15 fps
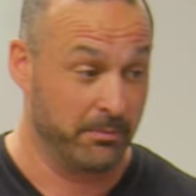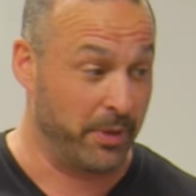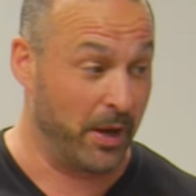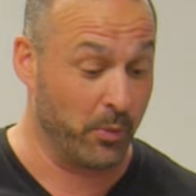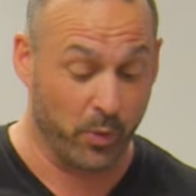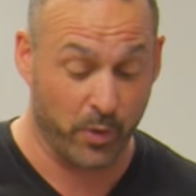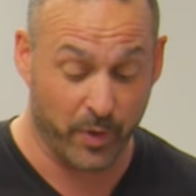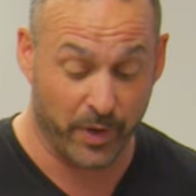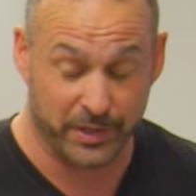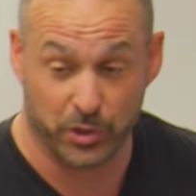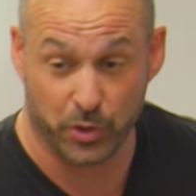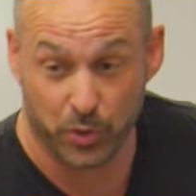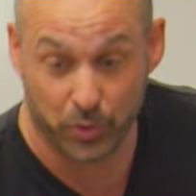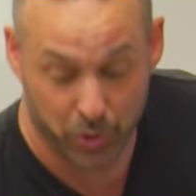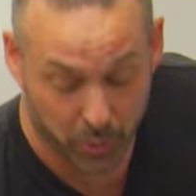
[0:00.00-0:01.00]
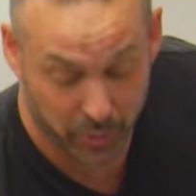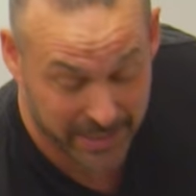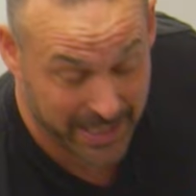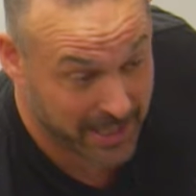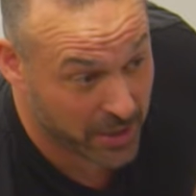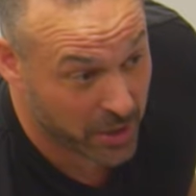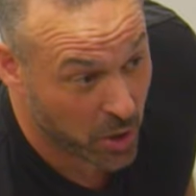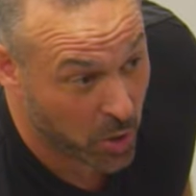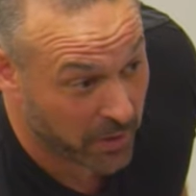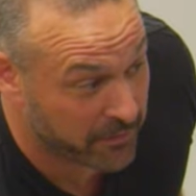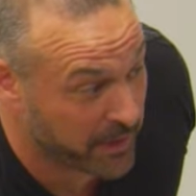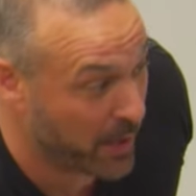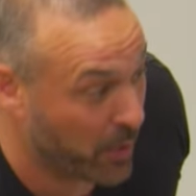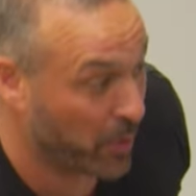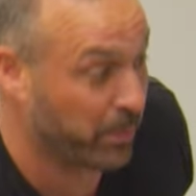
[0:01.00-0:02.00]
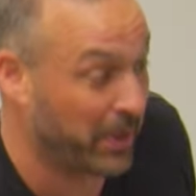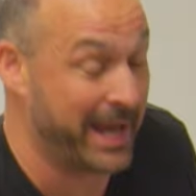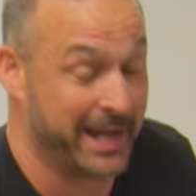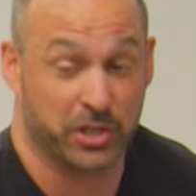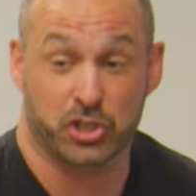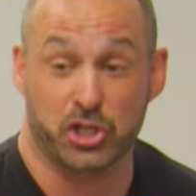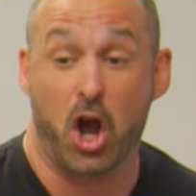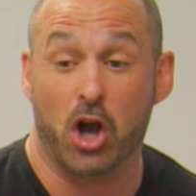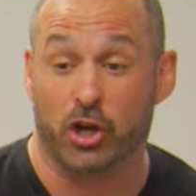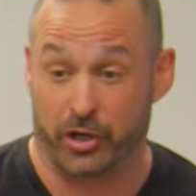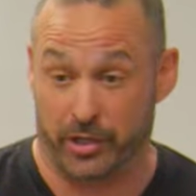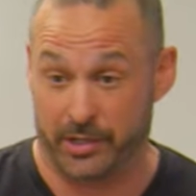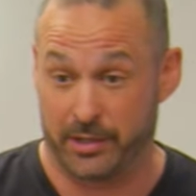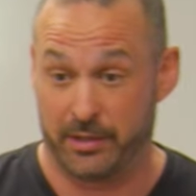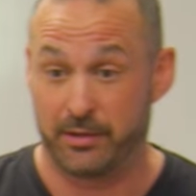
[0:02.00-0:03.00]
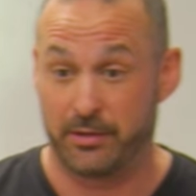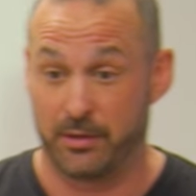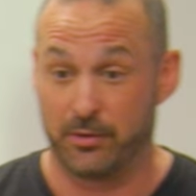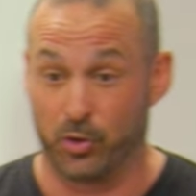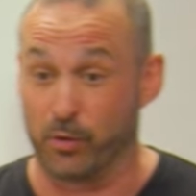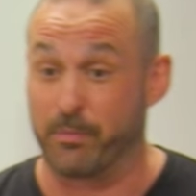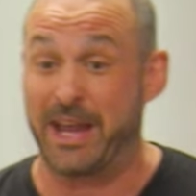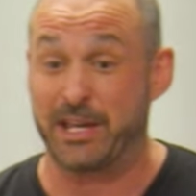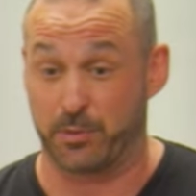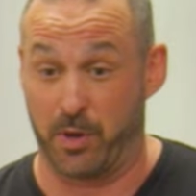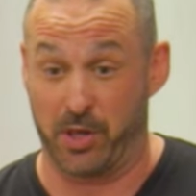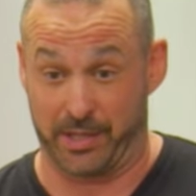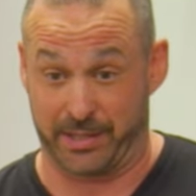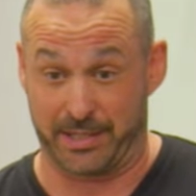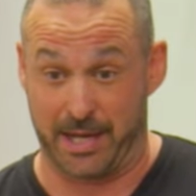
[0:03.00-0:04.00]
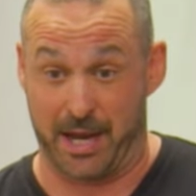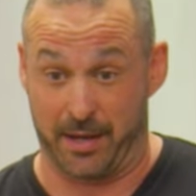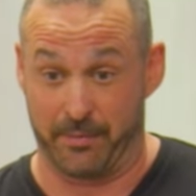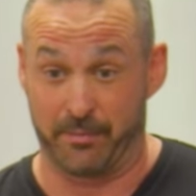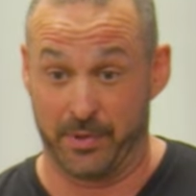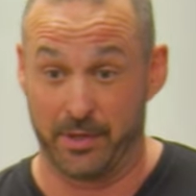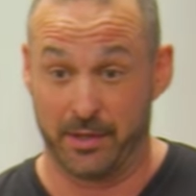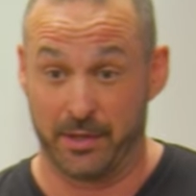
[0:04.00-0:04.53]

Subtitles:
But we were dudes who didn't know if they were playing soccer or baseball at the time.